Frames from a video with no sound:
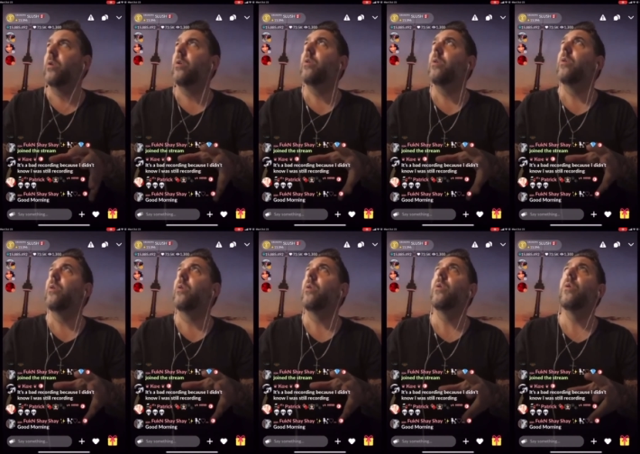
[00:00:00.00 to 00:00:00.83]
You won't
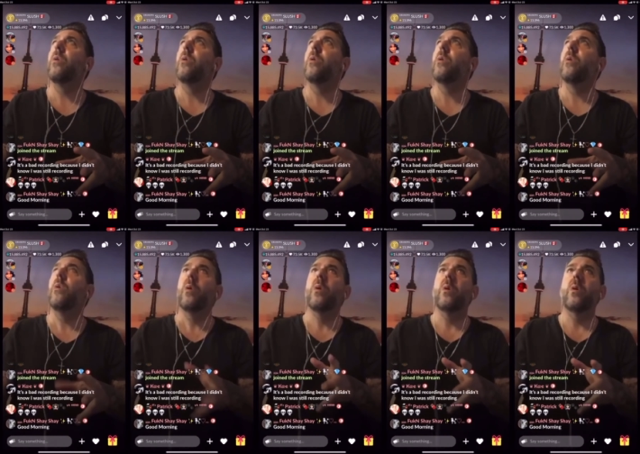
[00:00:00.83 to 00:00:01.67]
win anyway, so what's
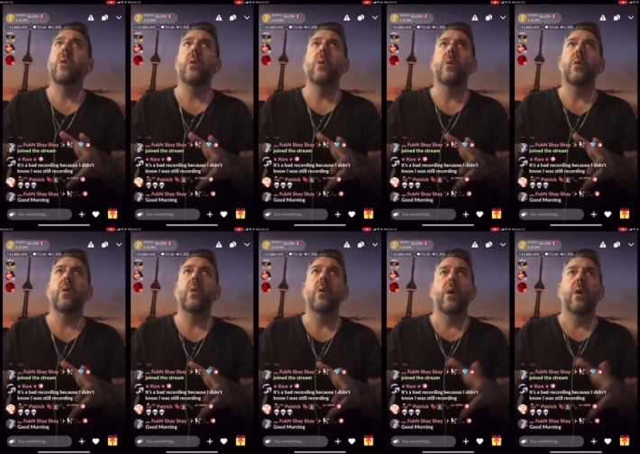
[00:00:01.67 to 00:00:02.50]
the sense in spending
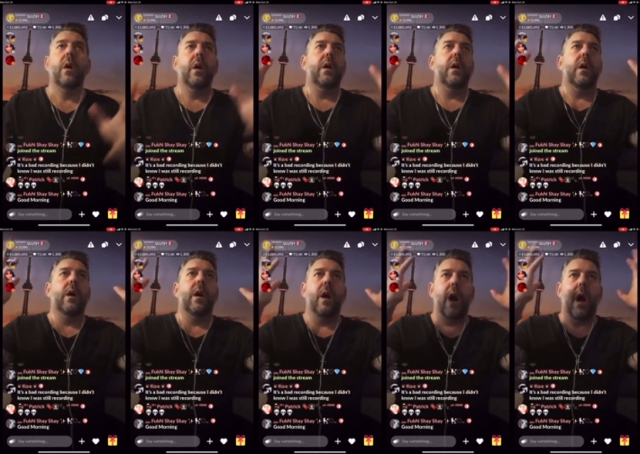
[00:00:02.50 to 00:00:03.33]
your fucking money?
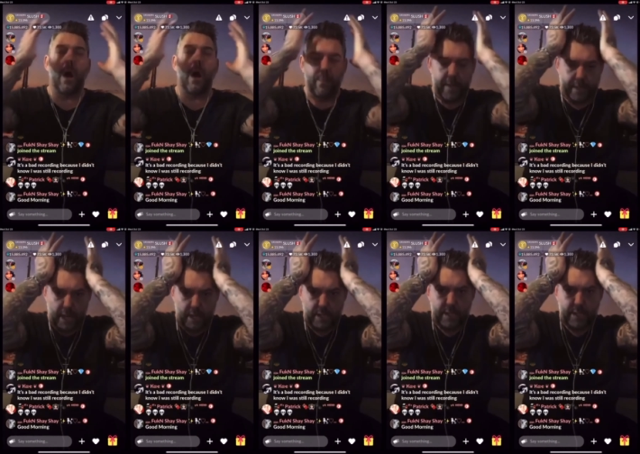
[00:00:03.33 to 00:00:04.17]
Oh my god,
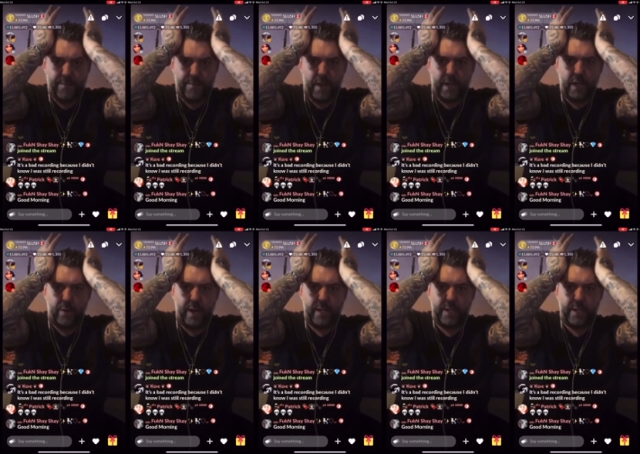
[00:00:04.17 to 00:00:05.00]
this is fucking crazy,
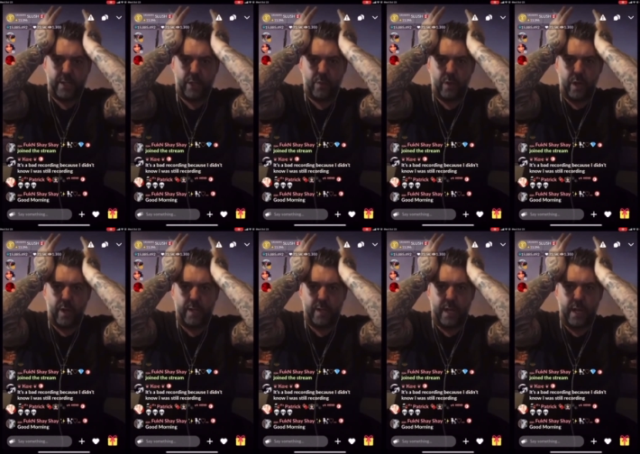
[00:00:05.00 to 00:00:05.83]
dude. Is
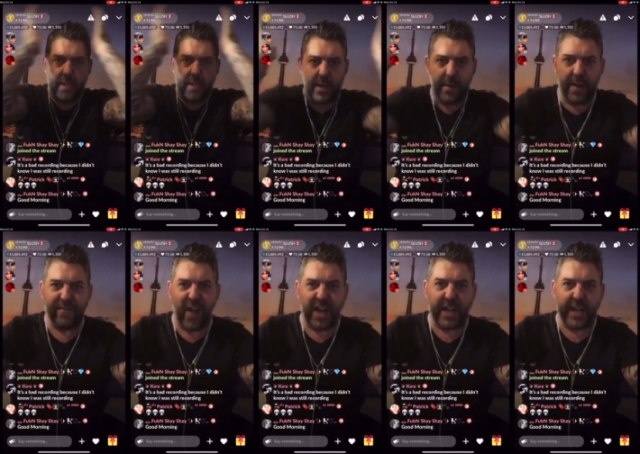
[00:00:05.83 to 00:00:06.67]
that is anybody
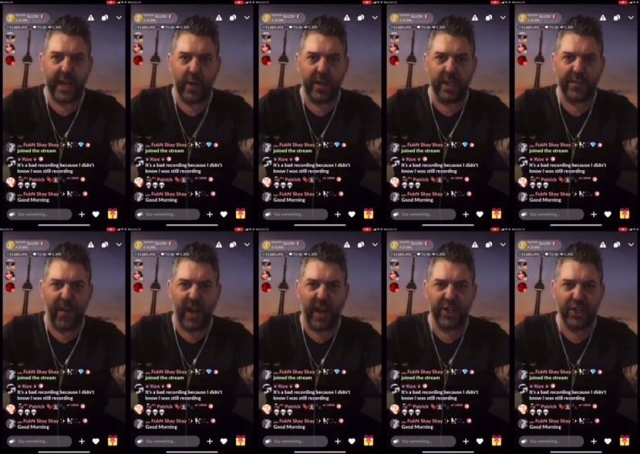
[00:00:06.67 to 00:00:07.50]
fucking hearing this fucking
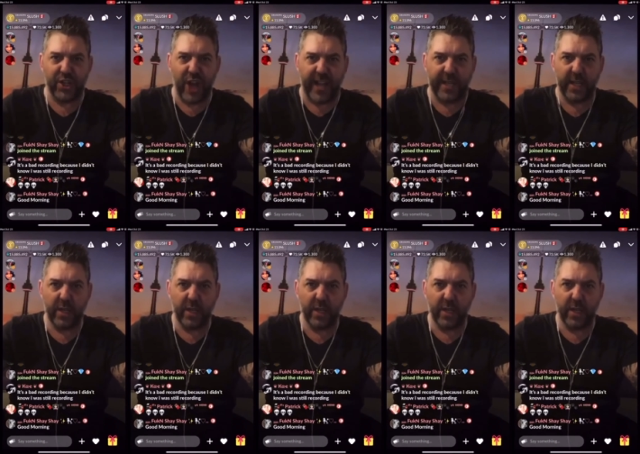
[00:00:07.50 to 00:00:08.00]
shit?